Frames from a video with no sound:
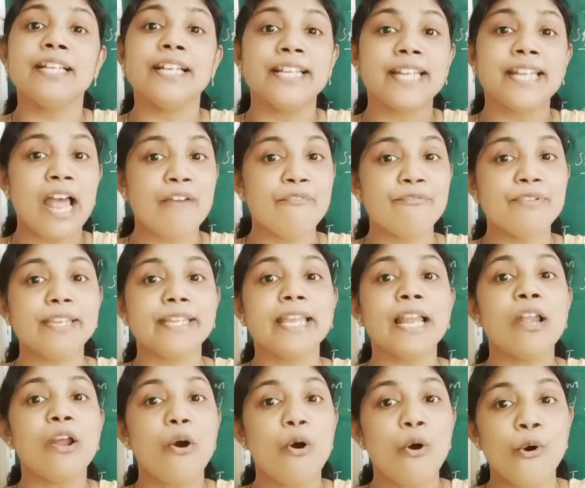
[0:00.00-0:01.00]

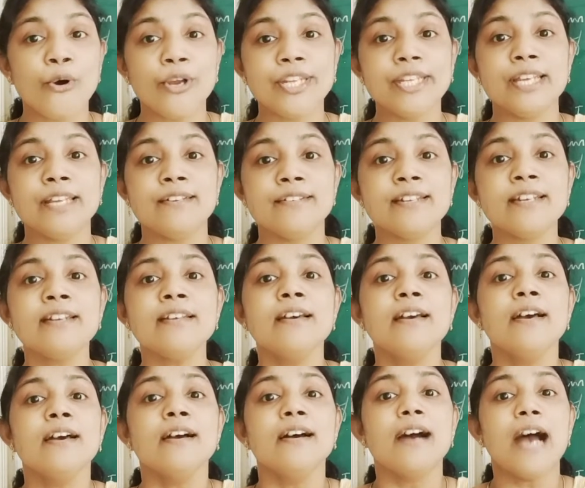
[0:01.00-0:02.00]
graphical oriented
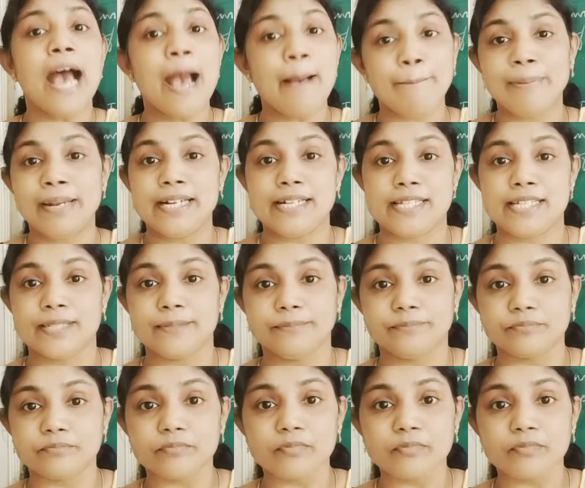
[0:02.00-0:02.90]
applets.